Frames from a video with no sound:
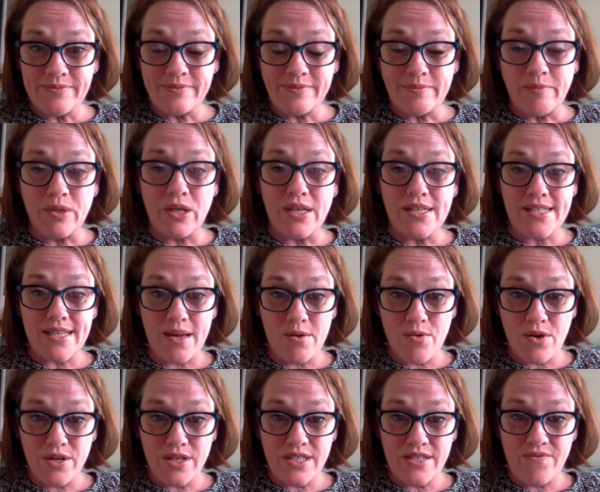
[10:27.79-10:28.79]
because that
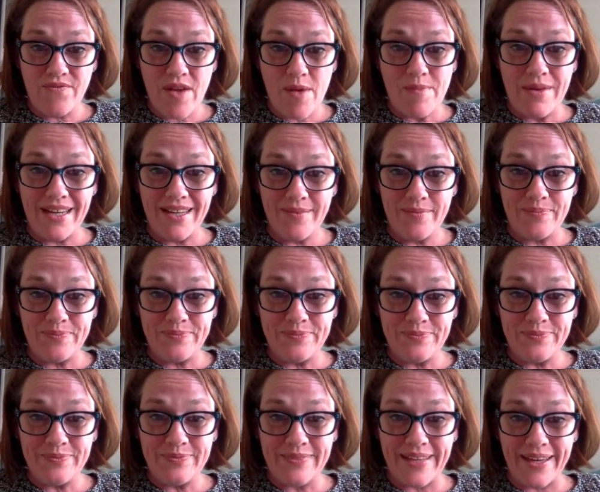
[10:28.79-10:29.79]
word is feminine.
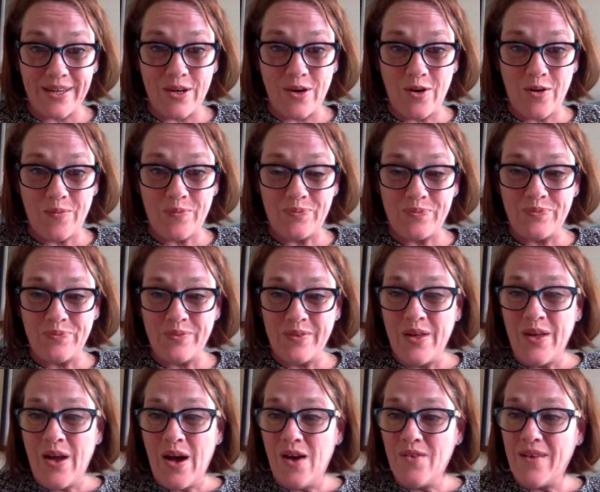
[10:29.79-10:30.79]
Okay?
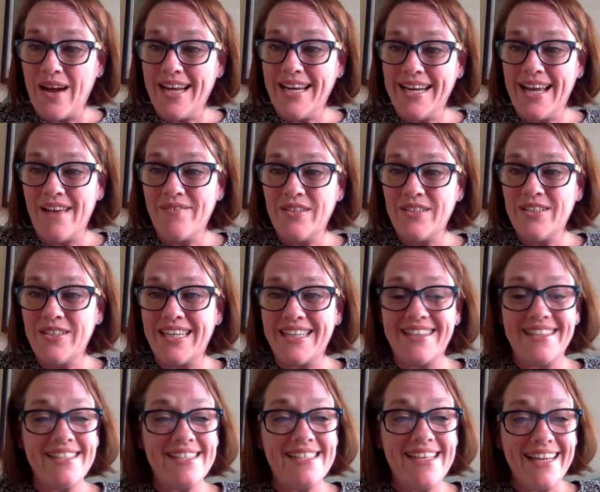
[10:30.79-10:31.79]
All right, have a look at
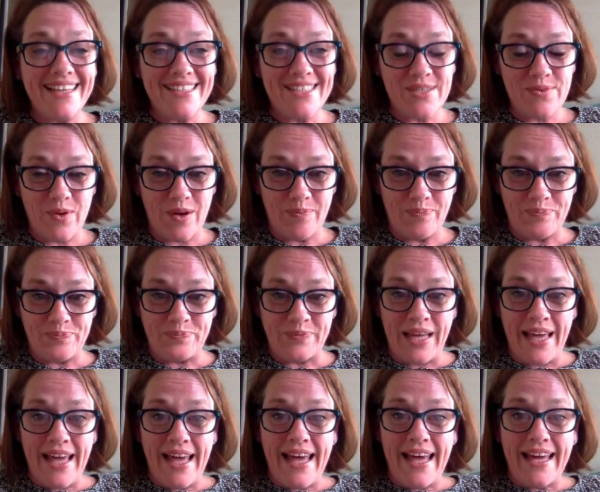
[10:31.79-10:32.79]
this next one.
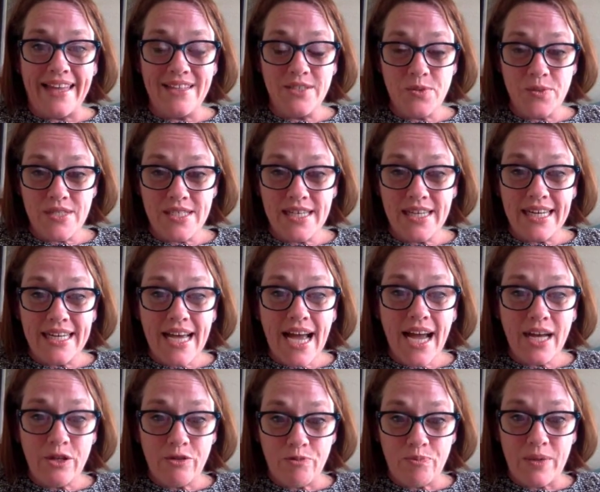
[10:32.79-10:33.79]
And this one's going to
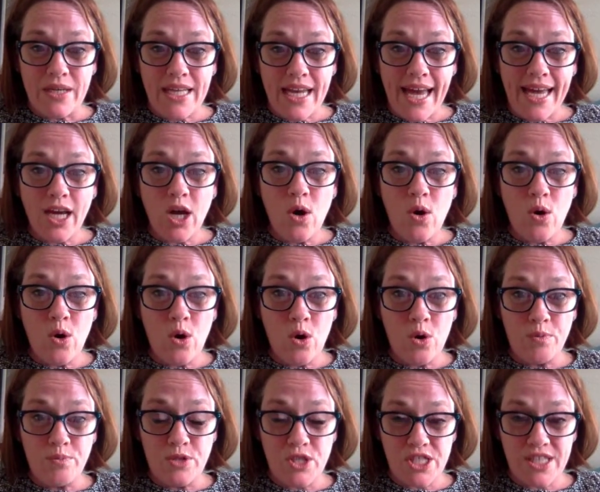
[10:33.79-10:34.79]
kind of be like
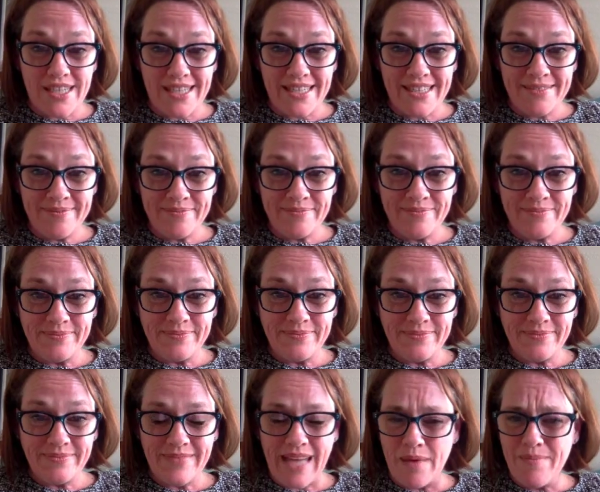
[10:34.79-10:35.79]
objet,
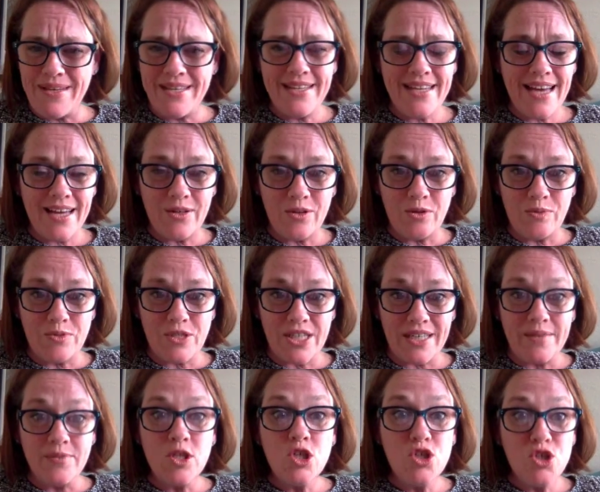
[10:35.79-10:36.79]
not objet,
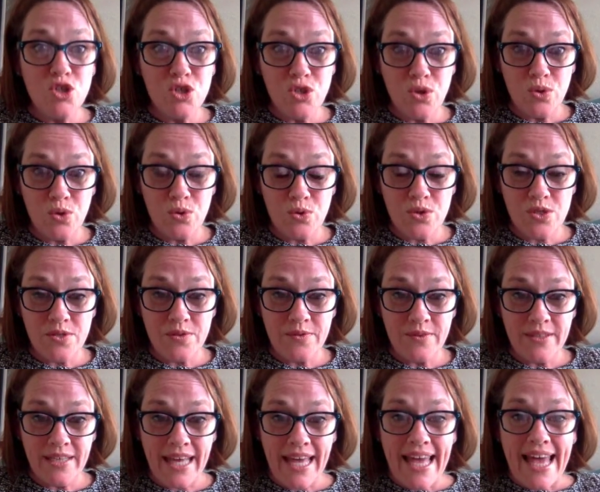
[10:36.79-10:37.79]
chose
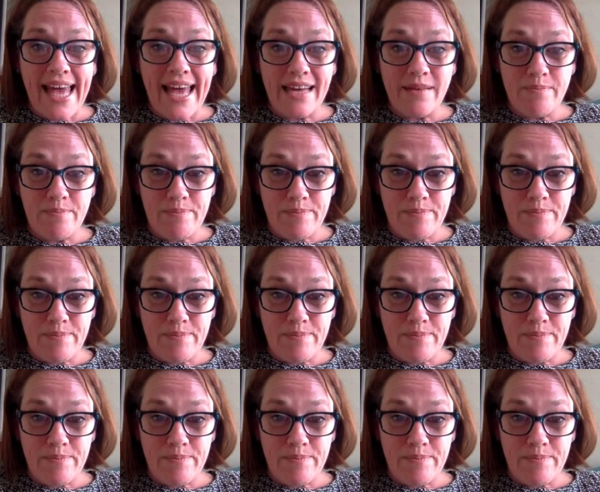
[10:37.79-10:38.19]
and